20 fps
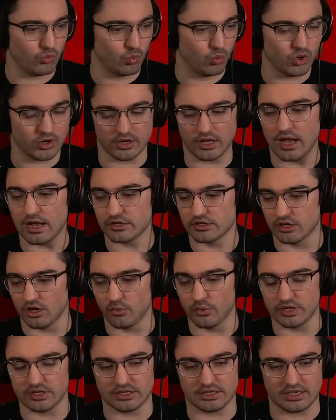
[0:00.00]
We're not
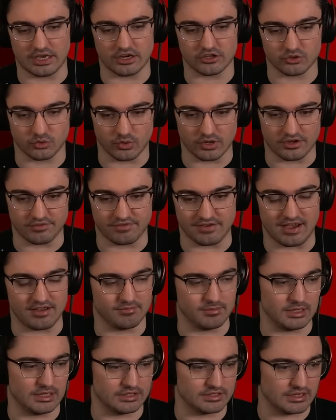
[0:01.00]
going to get
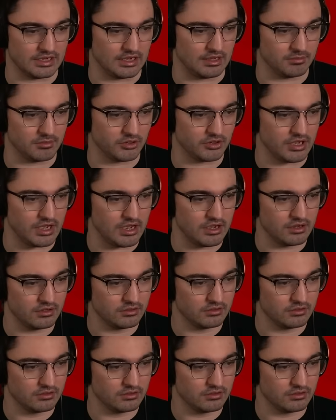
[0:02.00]
25-minute time, okay?